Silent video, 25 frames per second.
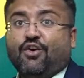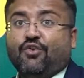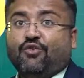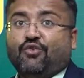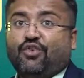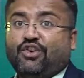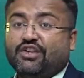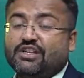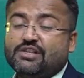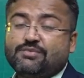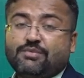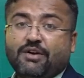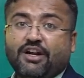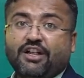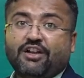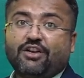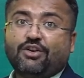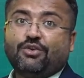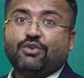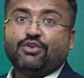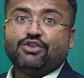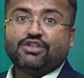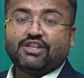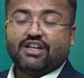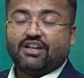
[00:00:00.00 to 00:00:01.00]
For this particular
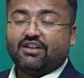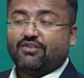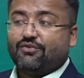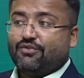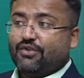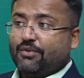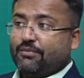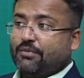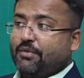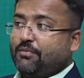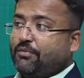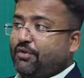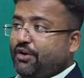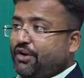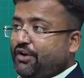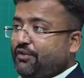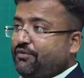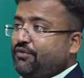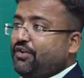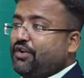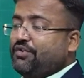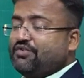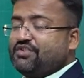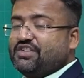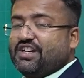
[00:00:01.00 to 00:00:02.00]
question, from the point of
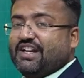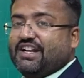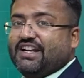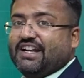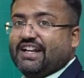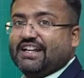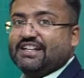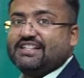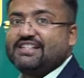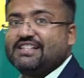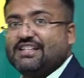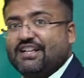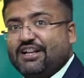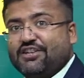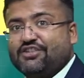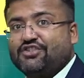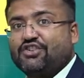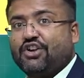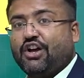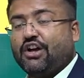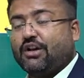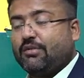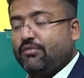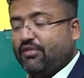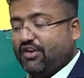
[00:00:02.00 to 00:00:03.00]
view of straight lines, let's
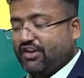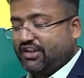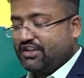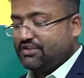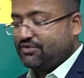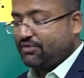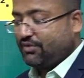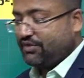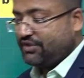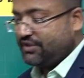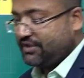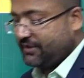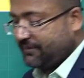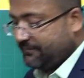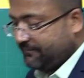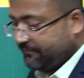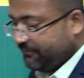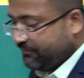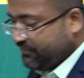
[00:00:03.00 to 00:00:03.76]
talk about this question.